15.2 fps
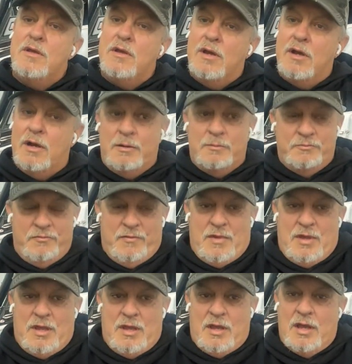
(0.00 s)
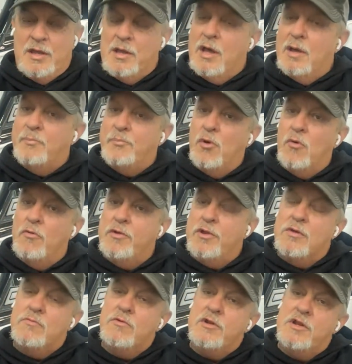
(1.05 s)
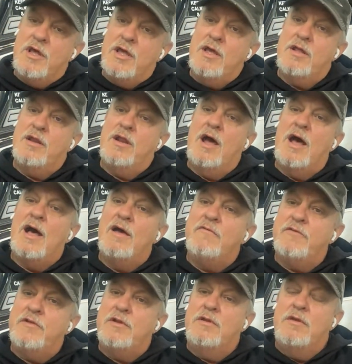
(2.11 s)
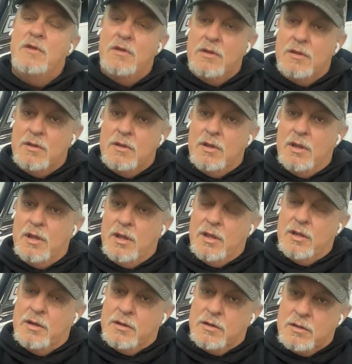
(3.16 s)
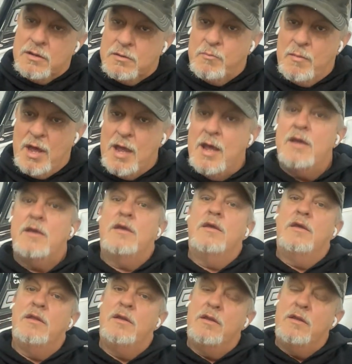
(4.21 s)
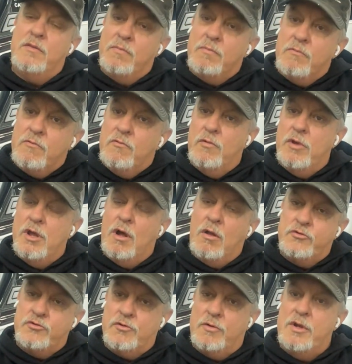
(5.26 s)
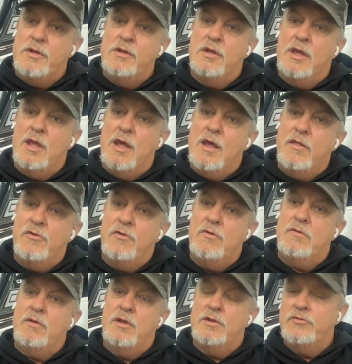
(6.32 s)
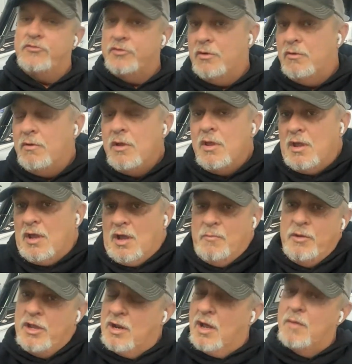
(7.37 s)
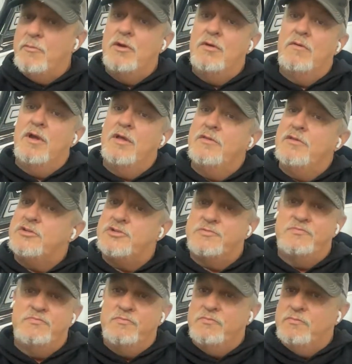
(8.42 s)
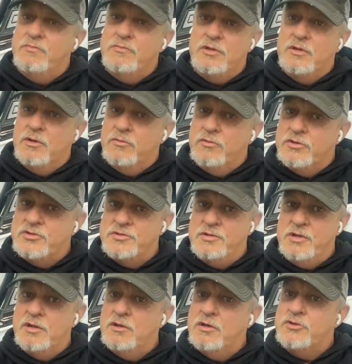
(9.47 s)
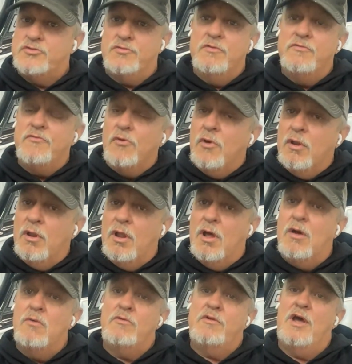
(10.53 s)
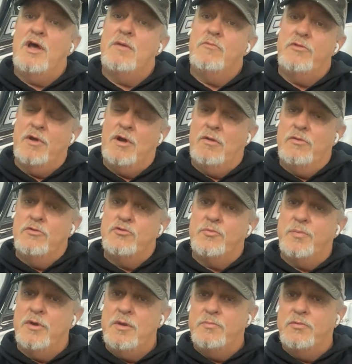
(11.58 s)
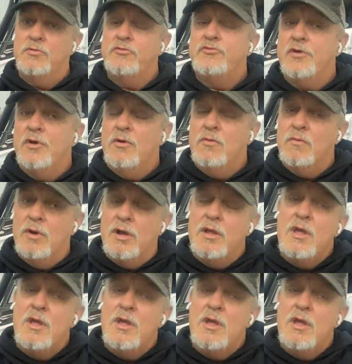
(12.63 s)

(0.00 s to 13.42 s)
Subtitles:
um, I pulled in with Dan and Ivan and Mac, and we all trained together. And so, I mean, I've been around this industry for a long time with all those people. So,